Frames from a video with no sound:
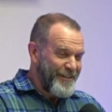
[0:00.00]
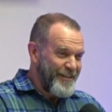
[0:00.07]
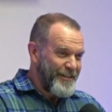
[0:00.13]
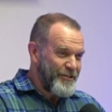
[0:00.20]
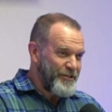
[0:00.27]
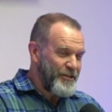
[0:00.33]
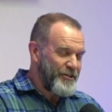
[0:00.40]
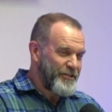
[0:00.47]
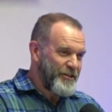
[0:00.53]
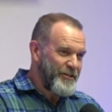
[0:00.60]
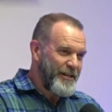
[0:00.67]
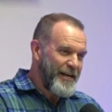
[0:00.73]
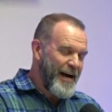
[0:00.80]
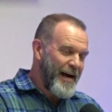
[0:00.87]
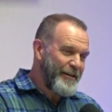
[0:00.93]
And she
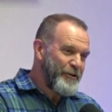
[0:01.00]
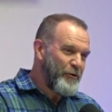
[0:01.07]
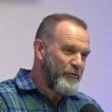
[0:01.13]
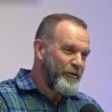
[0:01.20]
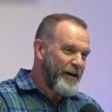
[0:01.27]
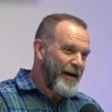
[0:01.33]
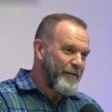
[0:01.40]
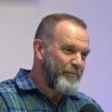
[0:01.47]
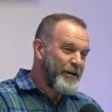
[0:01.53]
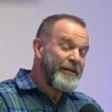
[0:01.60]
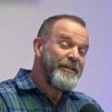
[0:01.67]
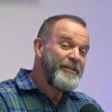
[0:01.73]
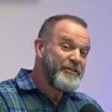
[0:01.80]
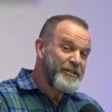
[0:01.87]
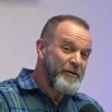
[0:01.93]
said, yeah, I know that, but I
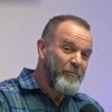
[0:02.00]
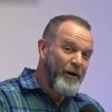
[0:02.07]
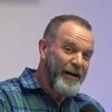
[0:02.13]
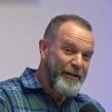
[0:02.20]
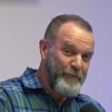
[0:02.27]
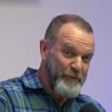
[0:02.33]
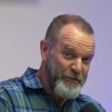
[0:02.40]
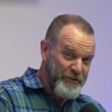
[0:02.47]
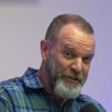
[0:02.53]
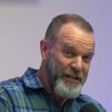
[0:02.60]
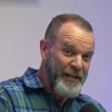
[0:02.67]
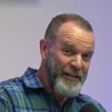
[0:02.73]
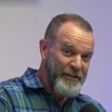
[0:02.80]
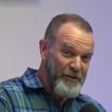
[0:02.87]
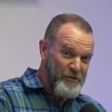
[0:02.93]
need somebody with
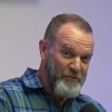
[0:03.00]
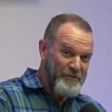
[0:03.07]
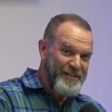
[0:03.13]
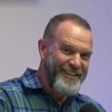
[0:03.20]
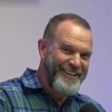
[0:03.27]
skin on.